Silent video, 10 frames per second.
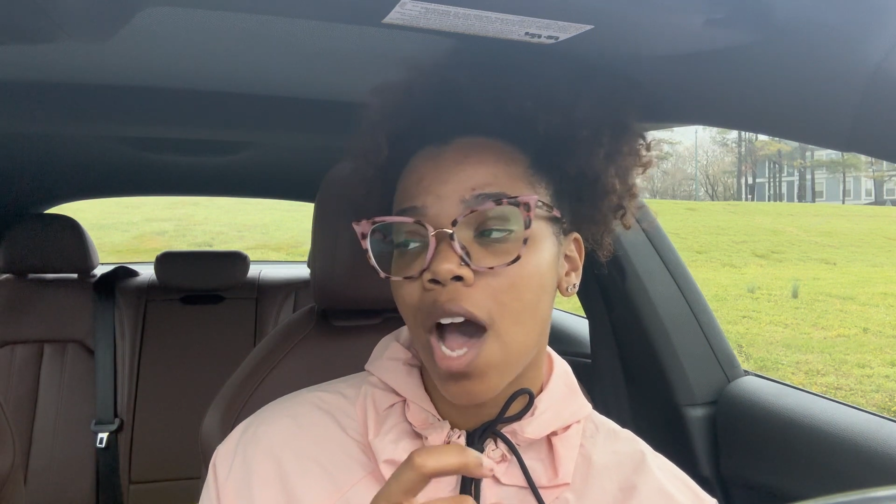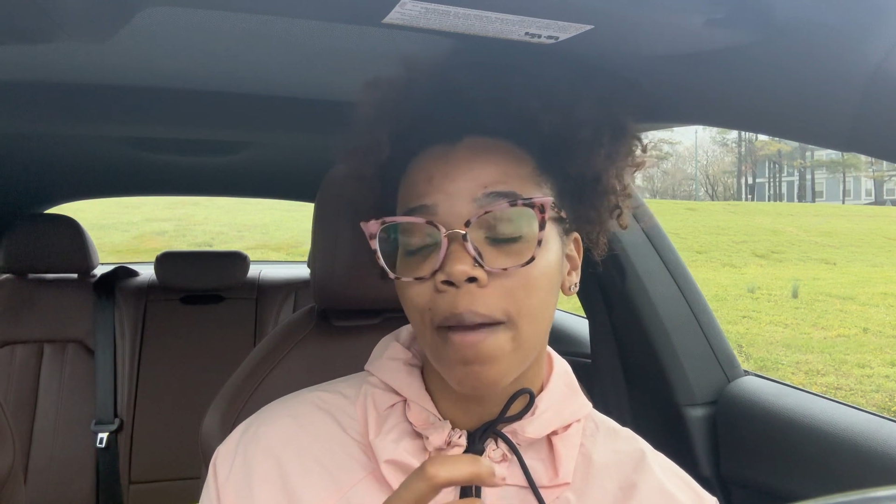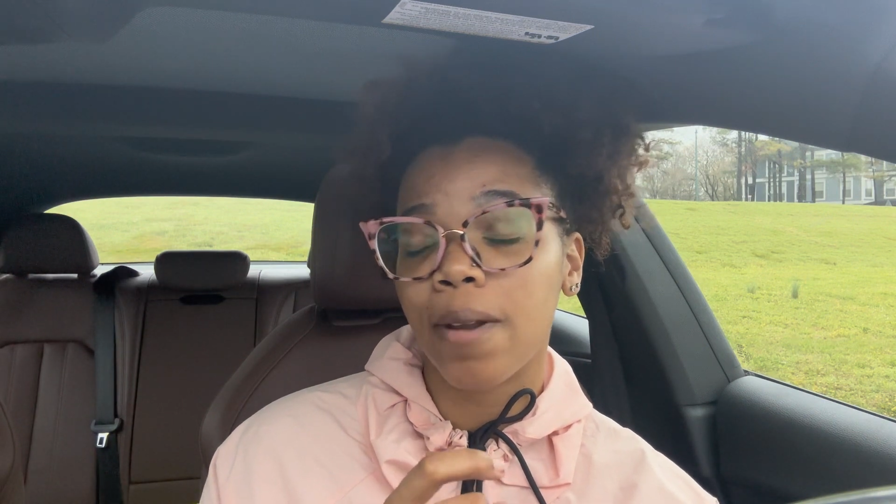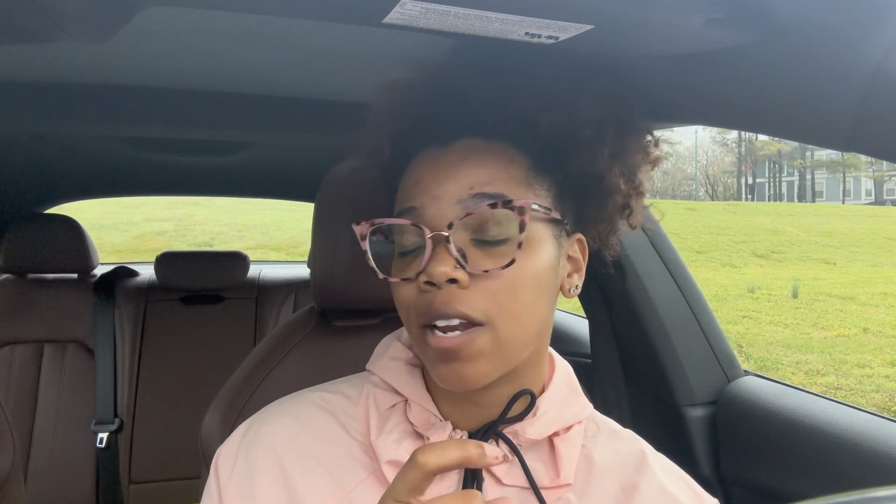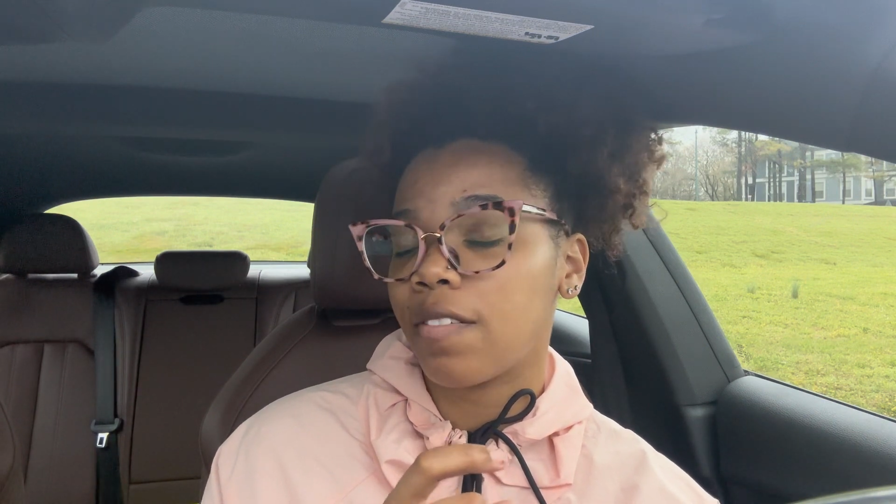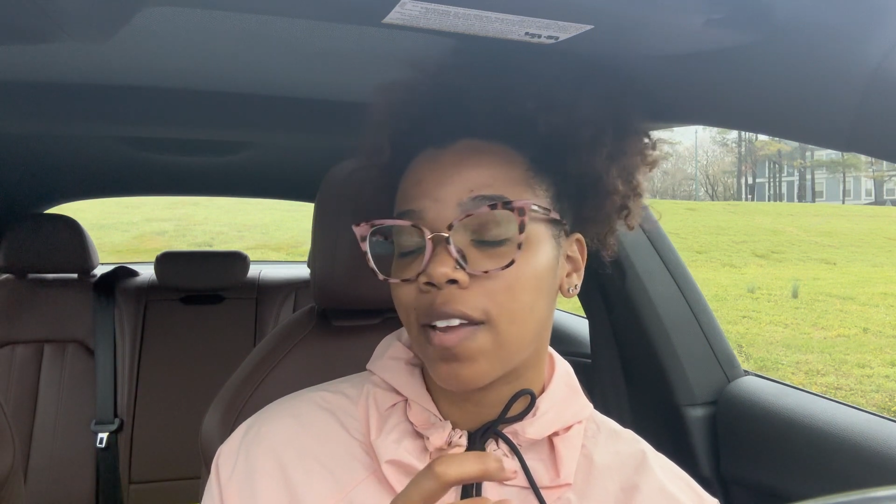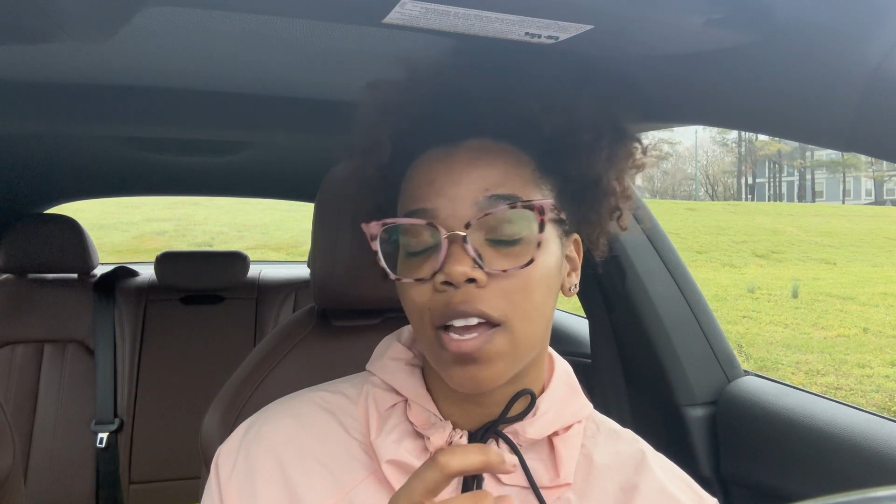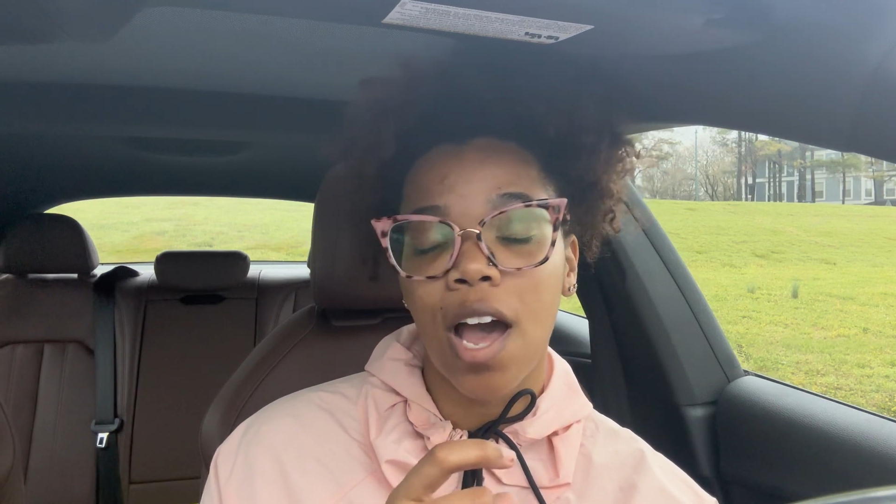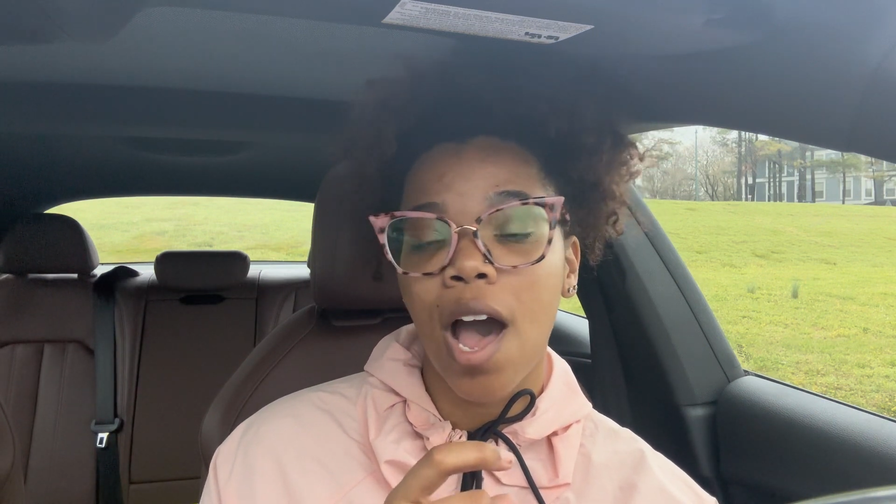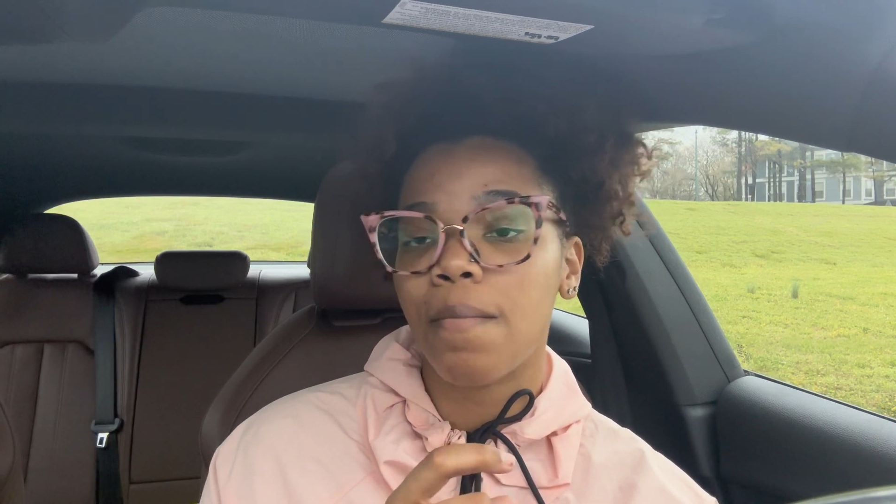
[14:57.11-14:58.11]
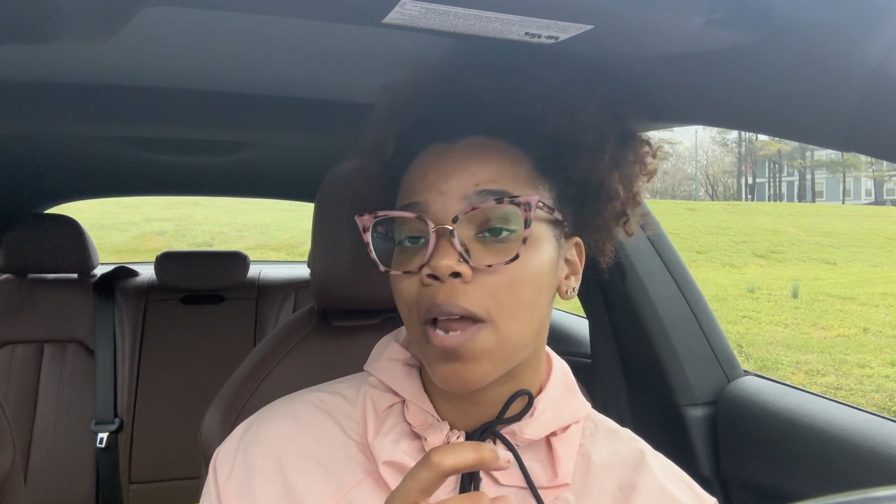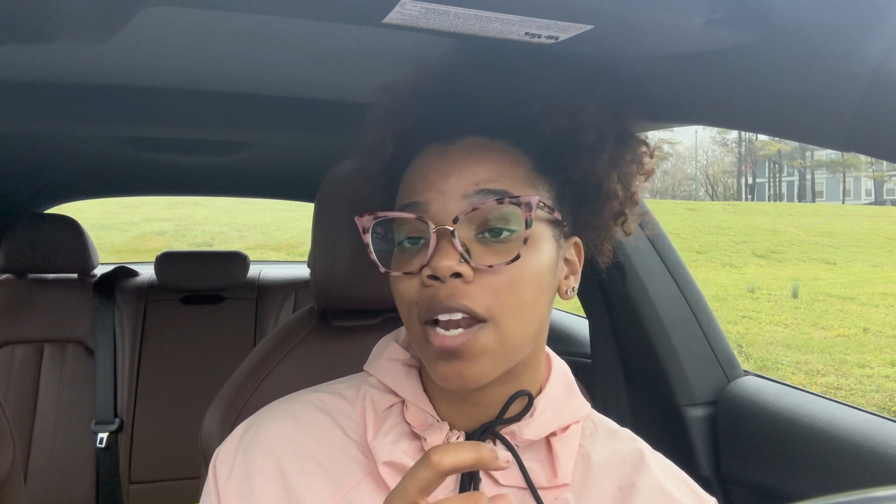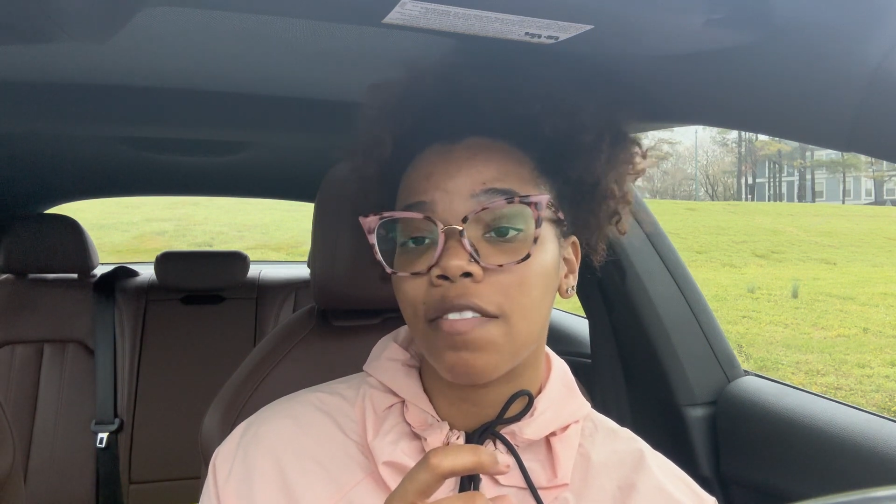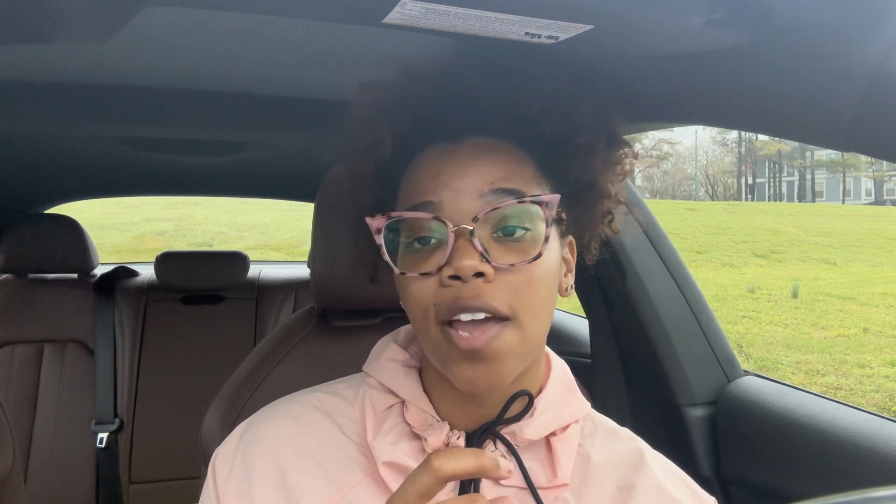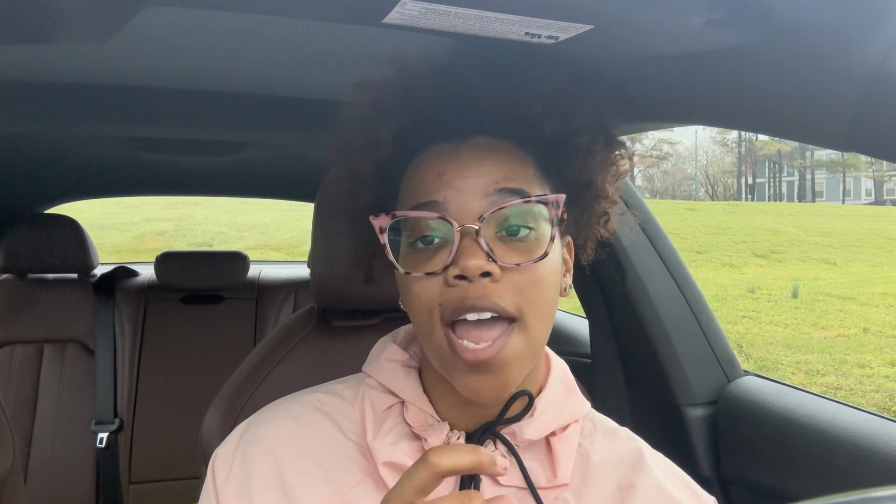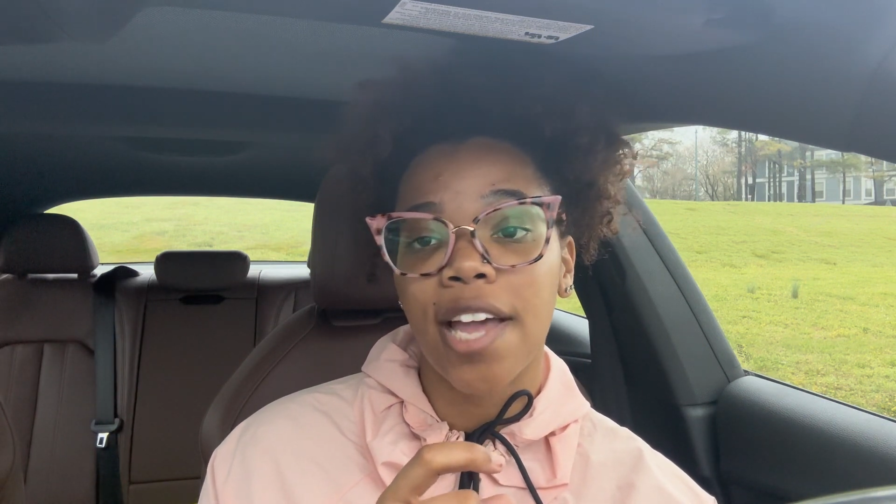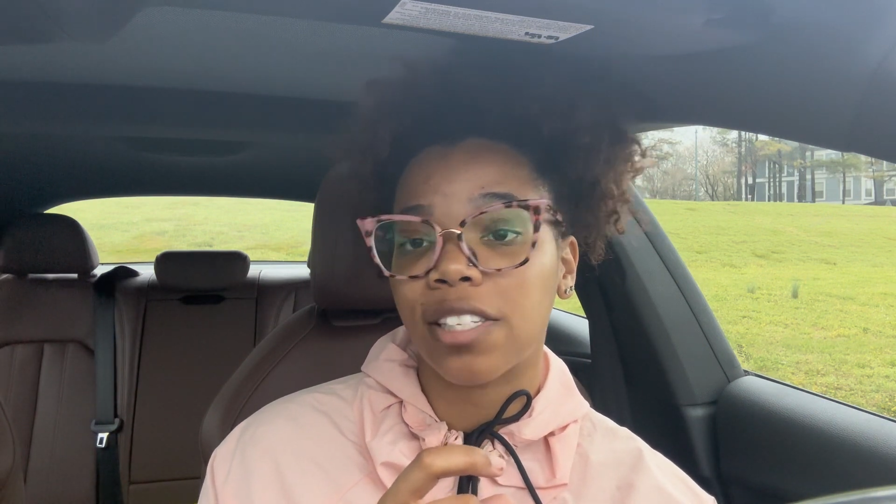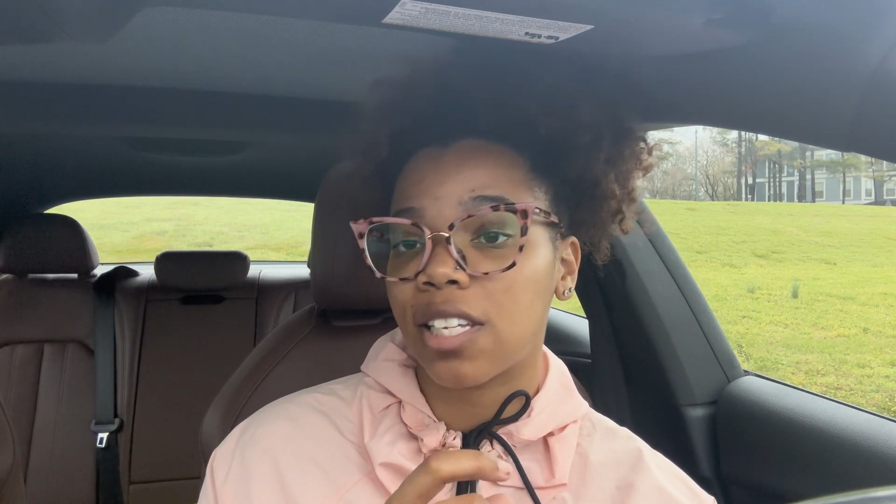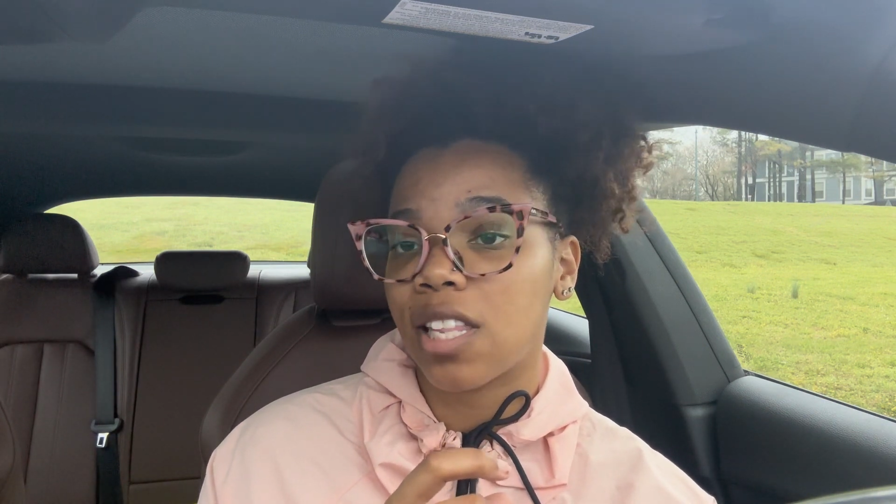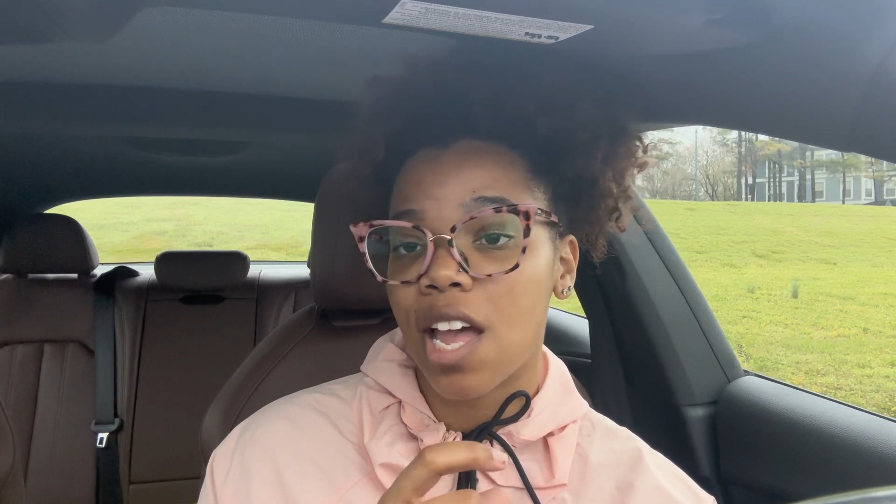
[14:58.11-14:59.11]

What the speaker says: I'm not even asking